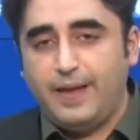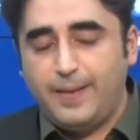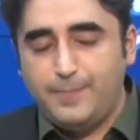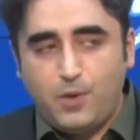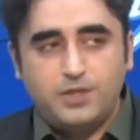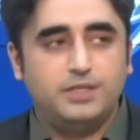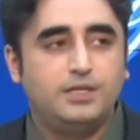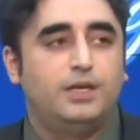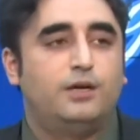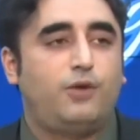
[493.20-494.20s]
important
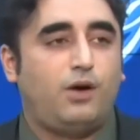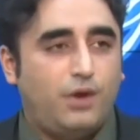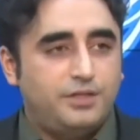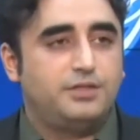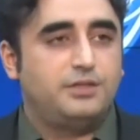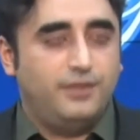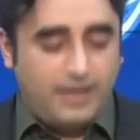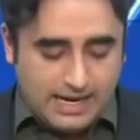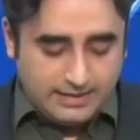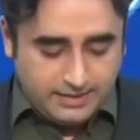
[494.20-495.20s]
for quantitative
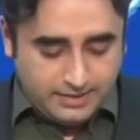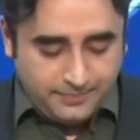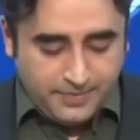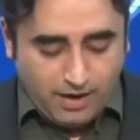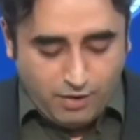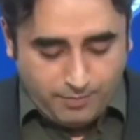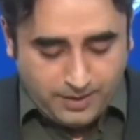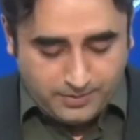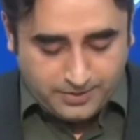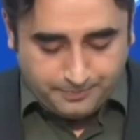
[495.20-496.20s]
analysis of
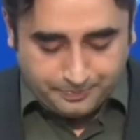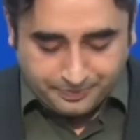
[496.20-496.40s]
people's